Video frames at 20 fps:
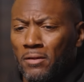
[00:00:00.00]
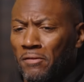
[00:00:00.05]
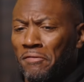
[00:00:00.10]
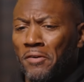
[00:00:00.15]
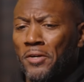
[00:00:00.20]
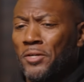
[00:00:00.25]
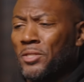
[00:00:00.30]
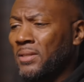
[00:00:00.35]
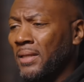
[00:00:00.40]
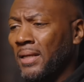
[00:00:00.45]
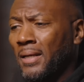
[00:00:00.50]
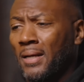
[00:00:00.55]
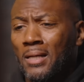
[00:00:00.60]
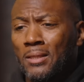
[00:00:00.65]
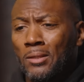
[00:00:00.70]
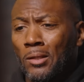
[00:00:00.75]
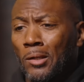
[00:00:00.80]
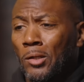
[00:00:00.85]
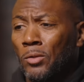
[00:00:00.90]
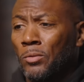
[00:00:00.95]
The first thing
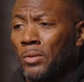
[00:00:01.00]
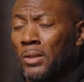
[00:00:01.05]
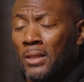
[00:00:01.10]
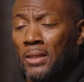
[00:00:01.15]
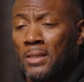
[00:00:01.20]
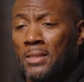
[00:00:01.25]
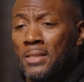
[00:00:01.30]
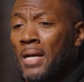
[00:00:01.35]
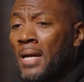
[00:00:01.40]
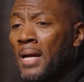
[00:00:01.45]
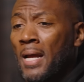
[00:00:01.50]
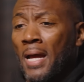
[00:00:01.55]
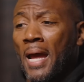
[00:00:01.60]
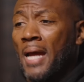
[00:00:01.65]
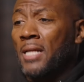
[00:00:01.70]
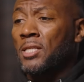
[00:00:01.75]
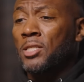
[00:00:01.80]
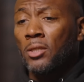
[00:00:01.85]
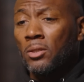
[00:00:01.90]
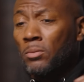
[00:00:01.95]
I thought was,
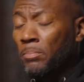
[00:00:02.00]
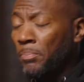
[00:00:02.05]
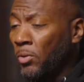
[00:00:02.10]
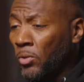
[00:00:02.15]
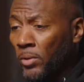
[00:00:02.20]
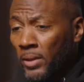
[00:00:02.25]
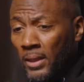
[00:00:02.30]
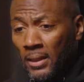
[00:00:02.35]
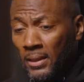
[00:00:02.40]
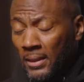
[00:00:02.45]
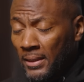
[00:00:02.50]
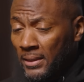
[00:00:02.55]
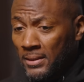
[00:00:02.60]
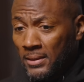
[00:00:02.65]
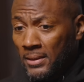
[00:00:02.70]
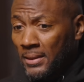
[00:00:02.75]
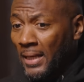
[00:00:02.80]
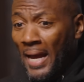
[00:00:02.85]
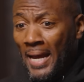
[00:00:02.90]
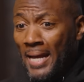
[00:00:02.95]
at some point,
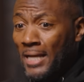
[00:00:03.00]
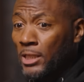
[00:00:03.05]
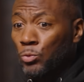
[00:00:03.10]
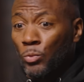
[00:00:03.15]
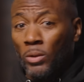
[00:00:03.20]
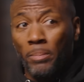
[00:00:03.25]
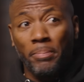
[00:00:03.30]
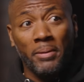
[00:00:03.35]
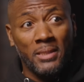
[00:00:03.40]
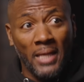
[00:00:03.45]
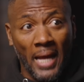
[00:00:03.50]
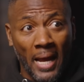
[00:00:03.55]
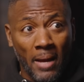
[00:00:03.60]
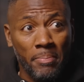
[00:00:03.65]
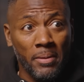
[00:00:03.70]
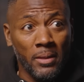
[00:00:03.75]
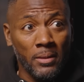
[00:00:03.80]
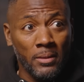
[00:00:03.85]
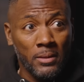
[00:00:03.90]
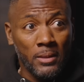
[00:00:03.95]
listen, ass whippings
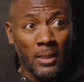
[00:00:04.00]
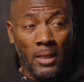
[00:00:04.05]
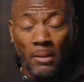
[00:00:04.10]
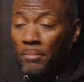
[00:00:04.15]
happen,